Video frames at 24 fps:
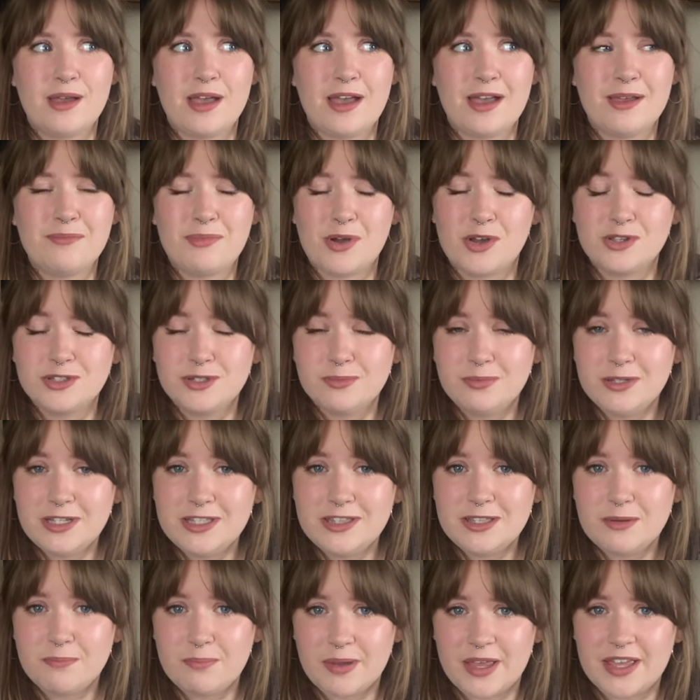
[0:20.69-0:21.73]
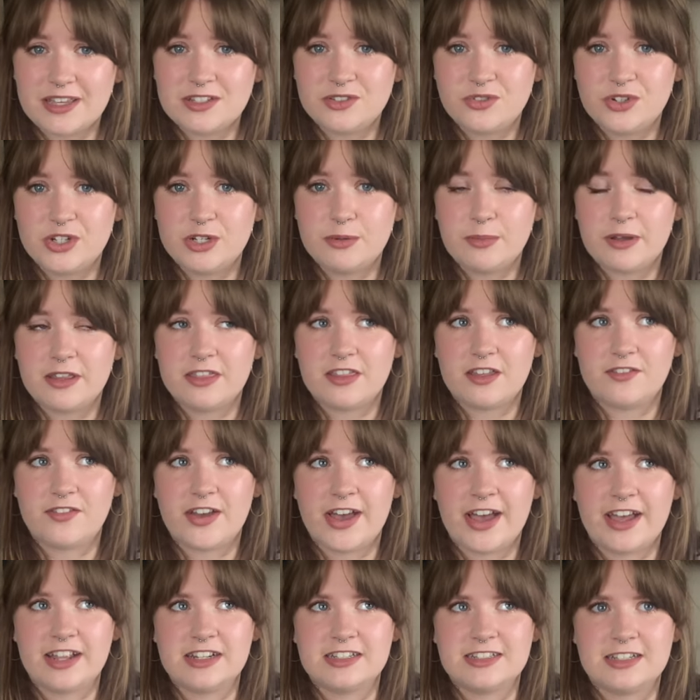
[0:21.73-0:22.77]
And possibly the best reading month I've
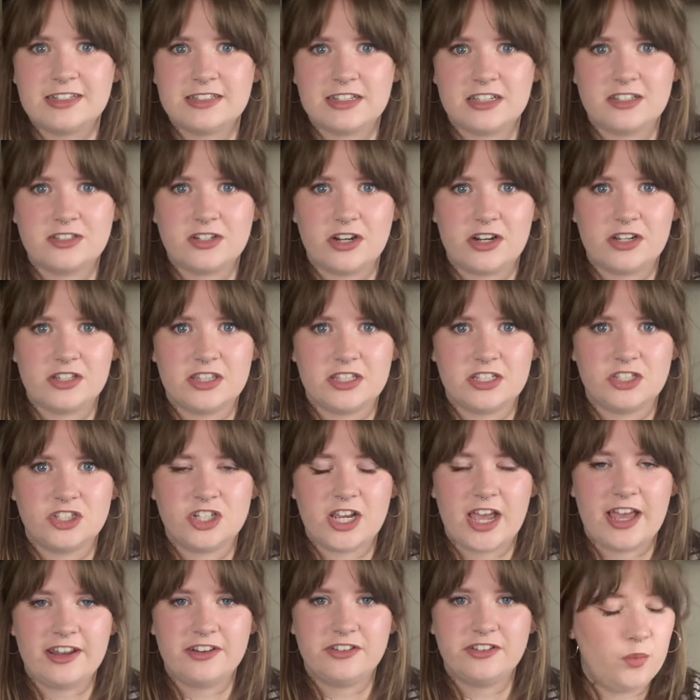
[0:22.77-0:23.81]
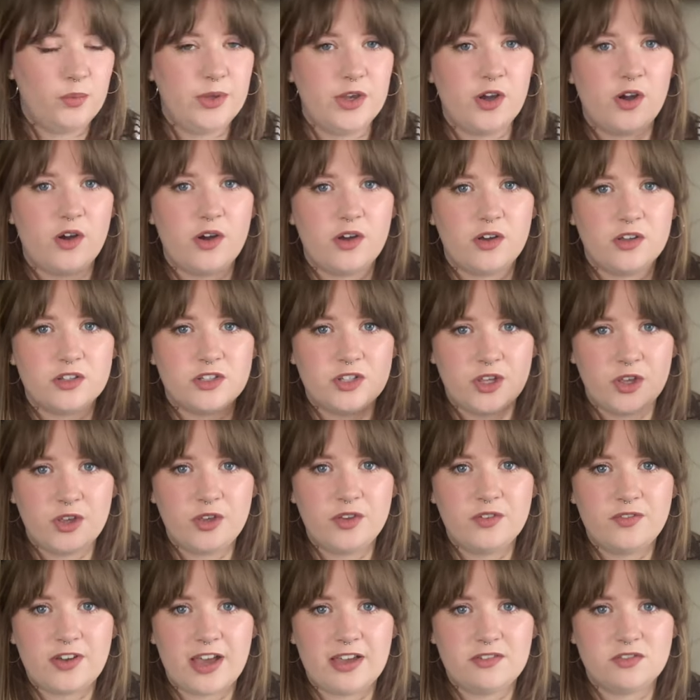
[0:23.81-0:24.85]
had since I started this channel. We got
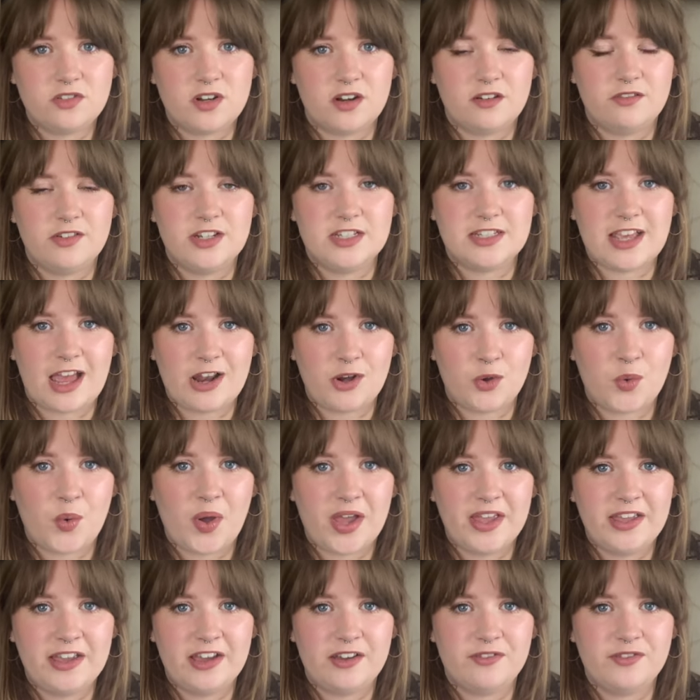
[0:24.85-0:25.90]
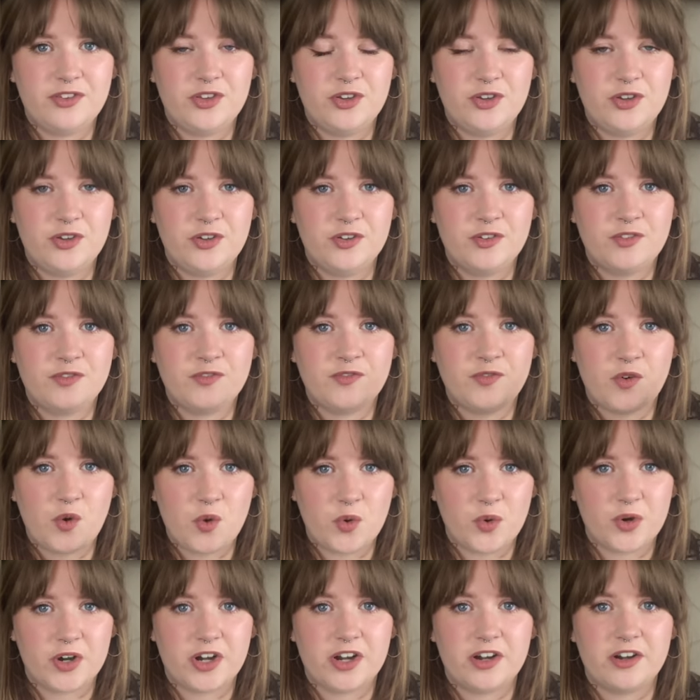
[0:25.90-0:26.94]
2 5-star reads and quite a few
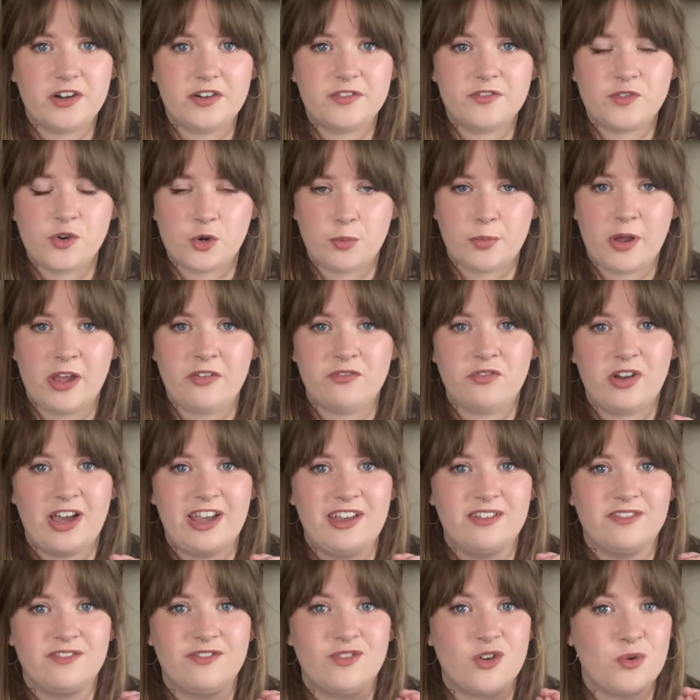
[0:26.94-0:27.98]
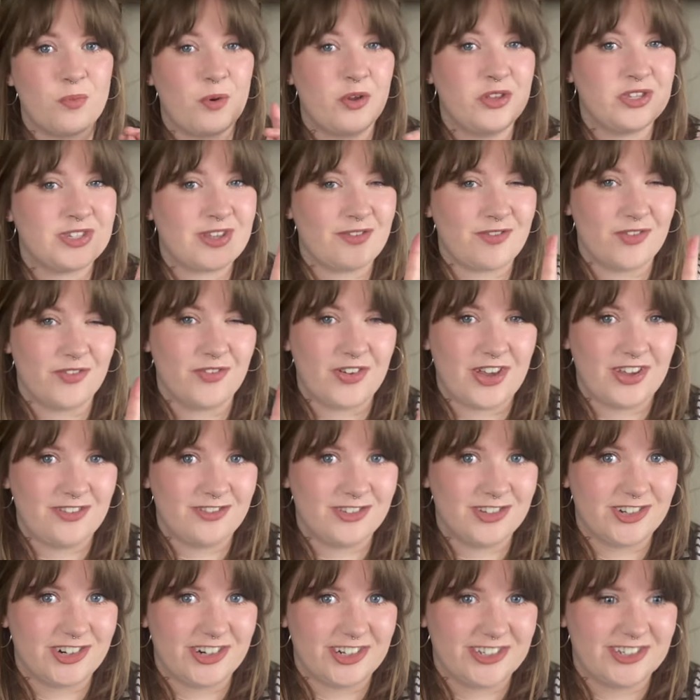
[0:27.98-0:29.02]
4.75
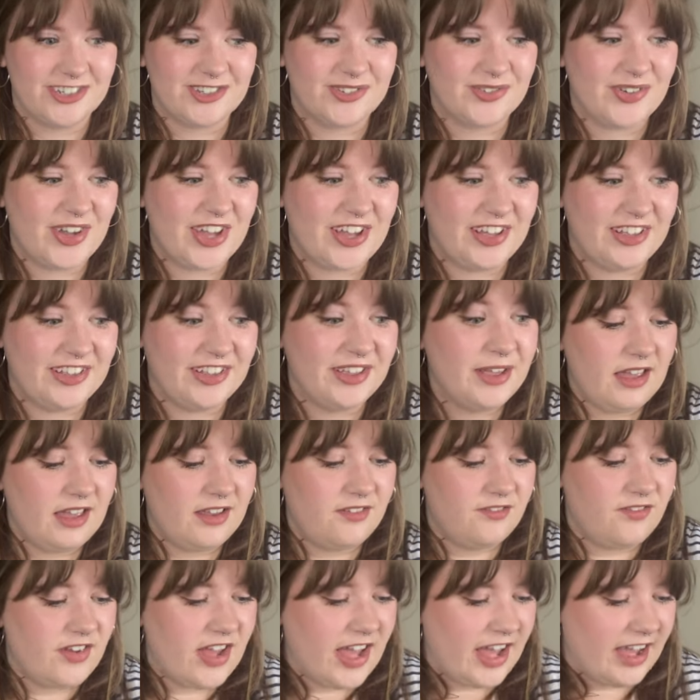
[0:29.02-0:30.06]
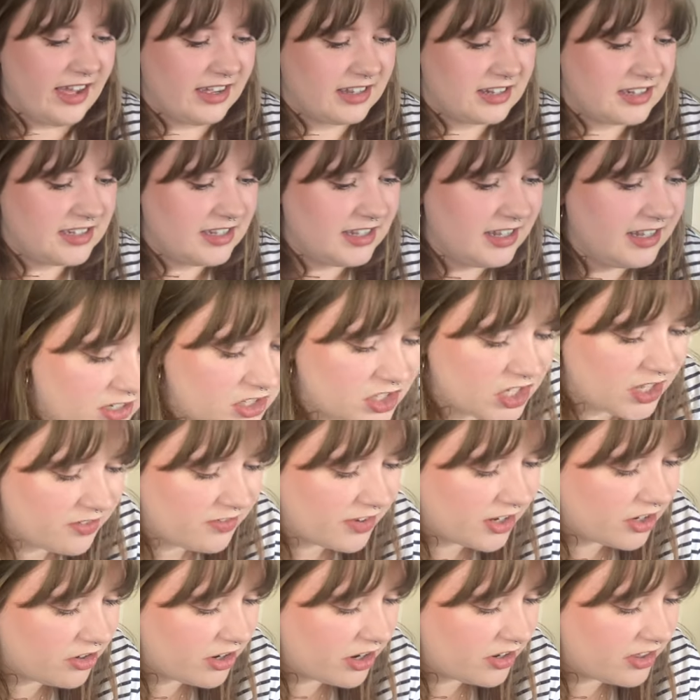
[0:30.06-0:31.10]
stars as well. In fact, if I
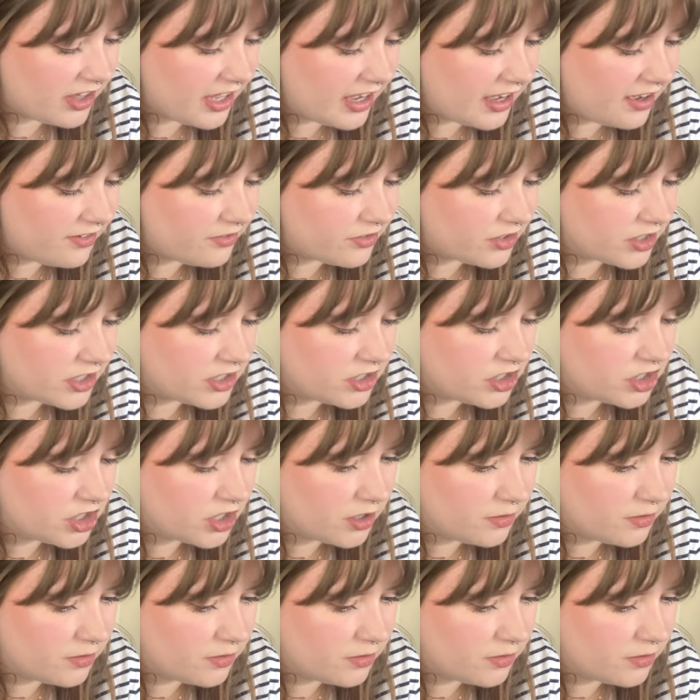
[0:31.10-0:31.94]
figure out the average.